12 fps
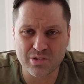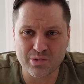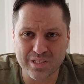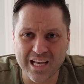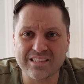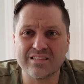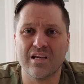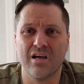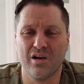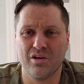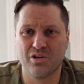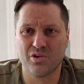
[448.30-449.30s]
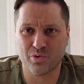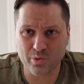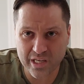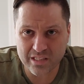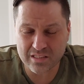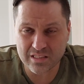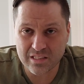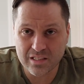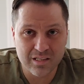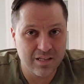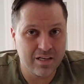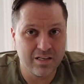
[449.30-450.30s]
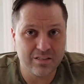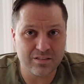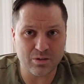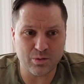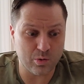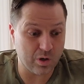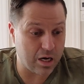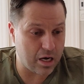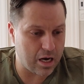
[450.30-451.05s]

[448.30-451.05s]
That's crazy. So